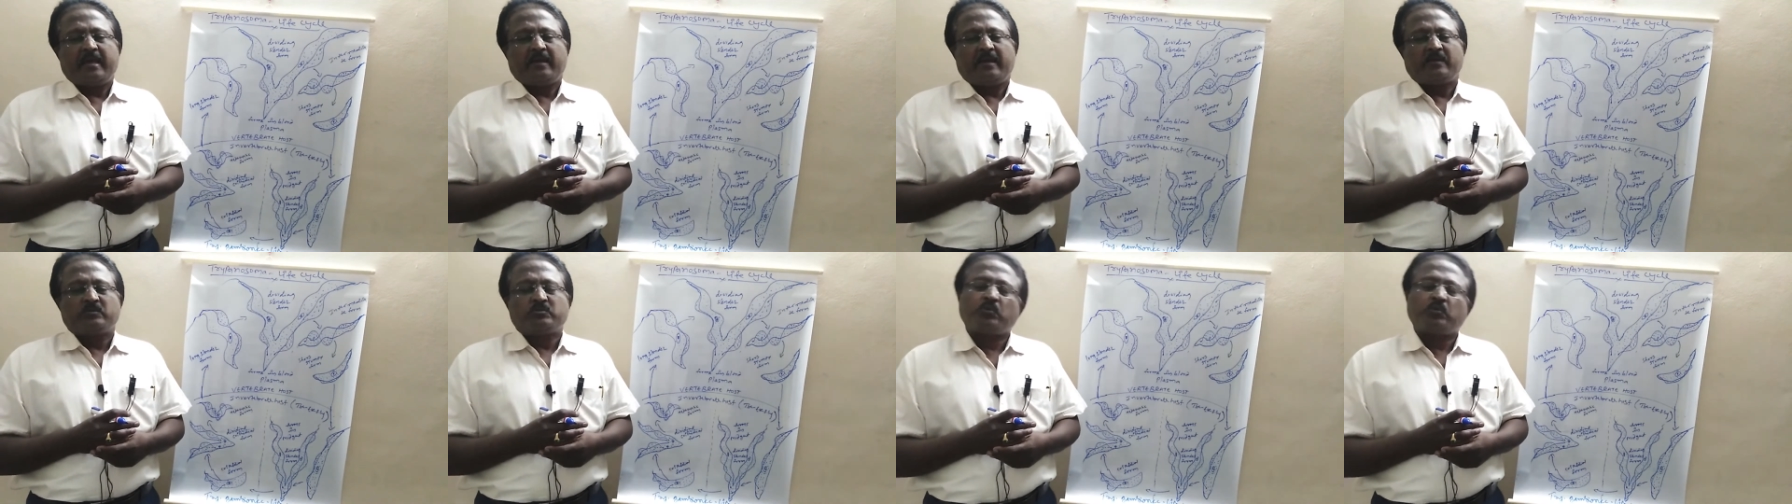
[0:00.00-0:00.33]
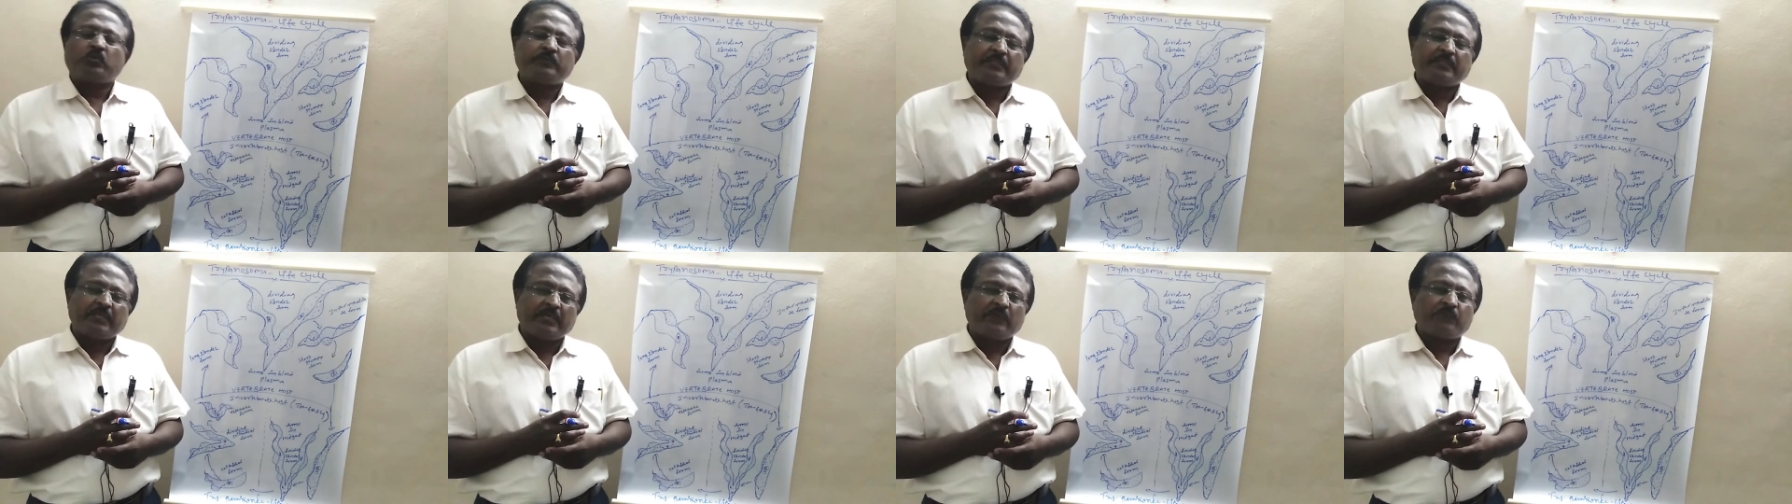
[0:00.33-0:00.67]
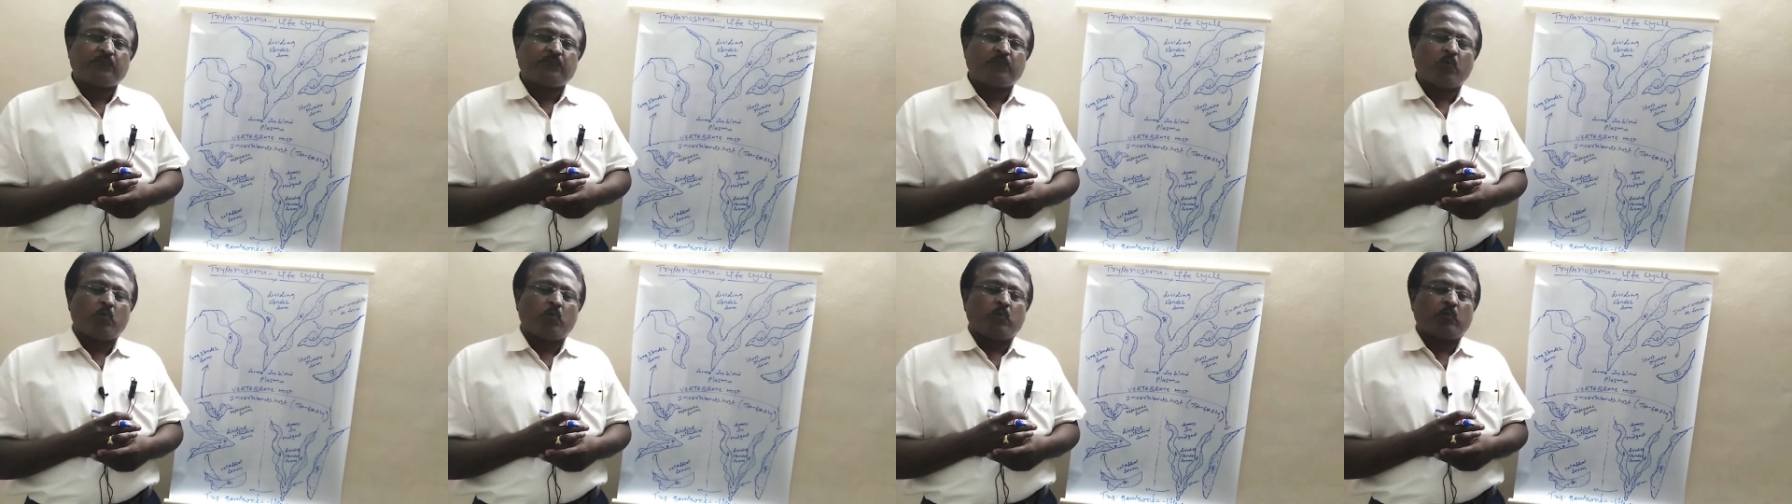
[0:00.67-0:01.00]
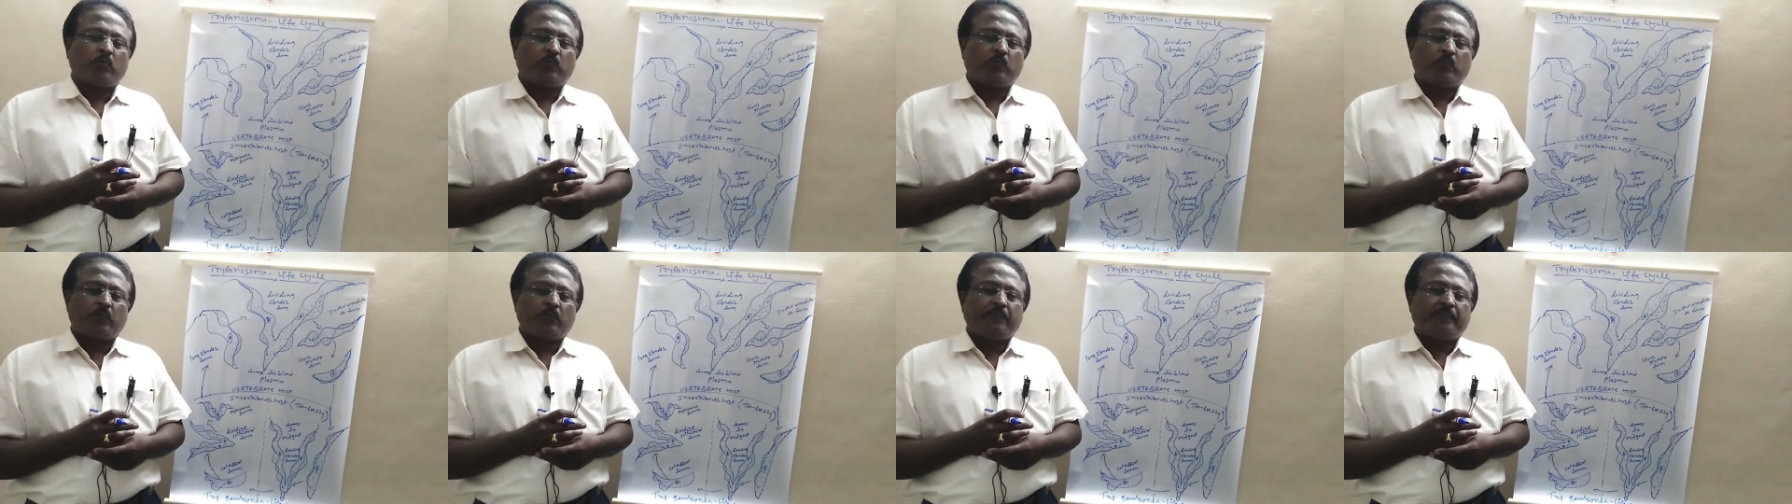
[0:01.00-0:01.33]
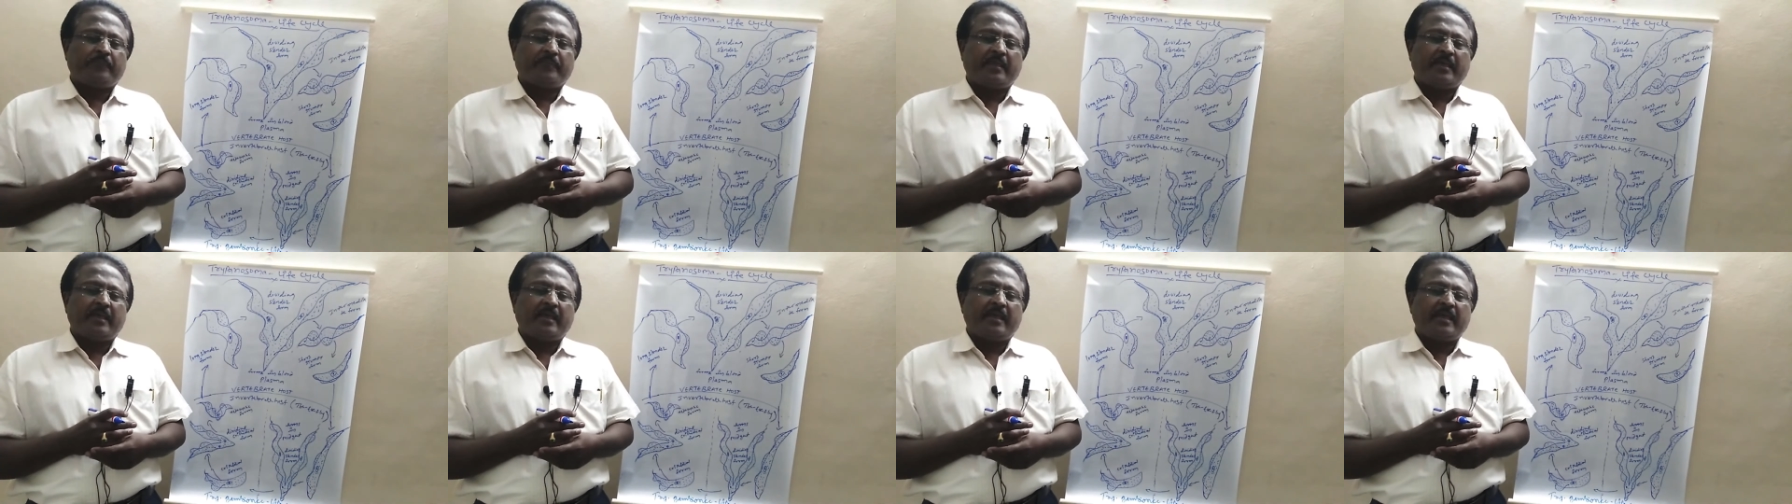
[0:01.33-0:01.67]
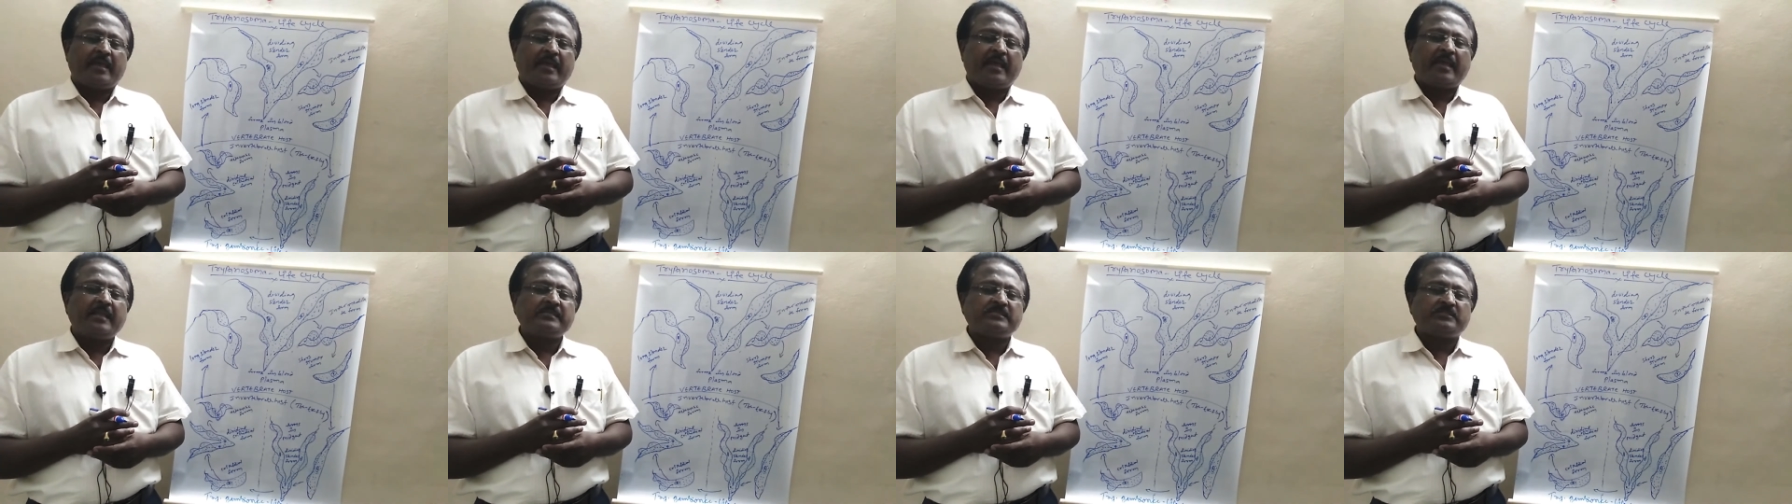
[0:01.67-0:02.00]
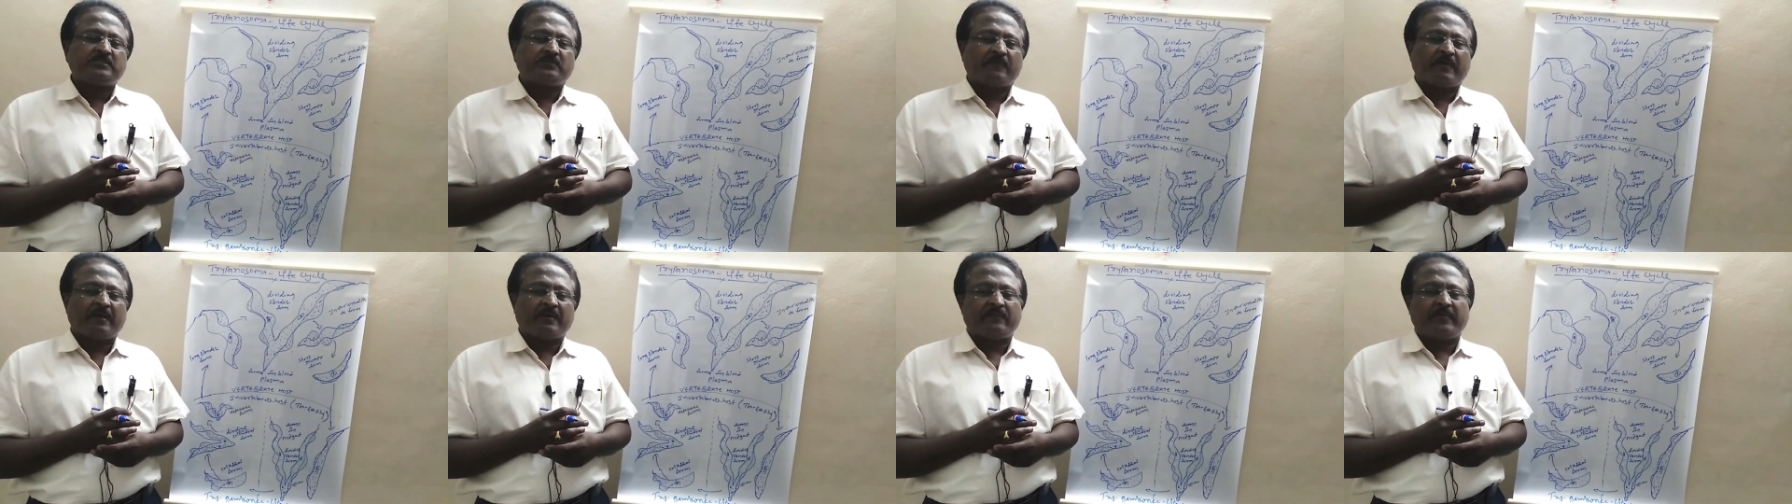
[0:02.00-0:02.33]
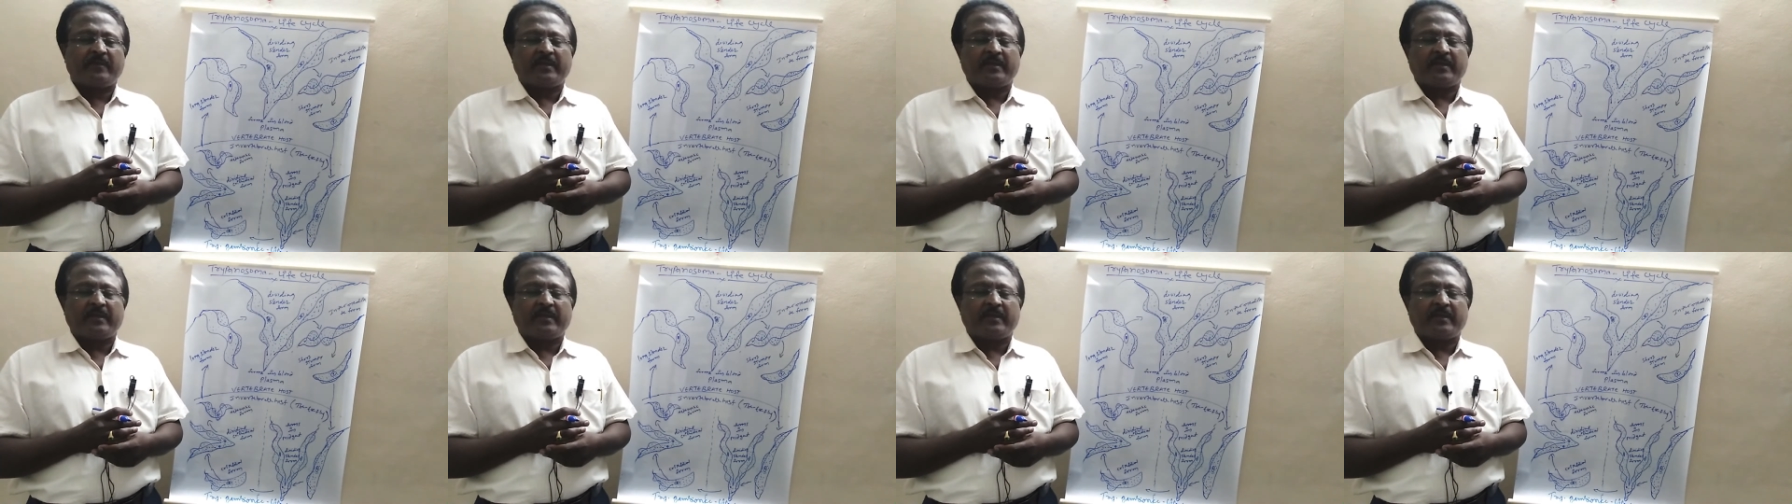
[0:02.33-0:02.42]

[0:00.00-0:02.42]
So therefore, hence what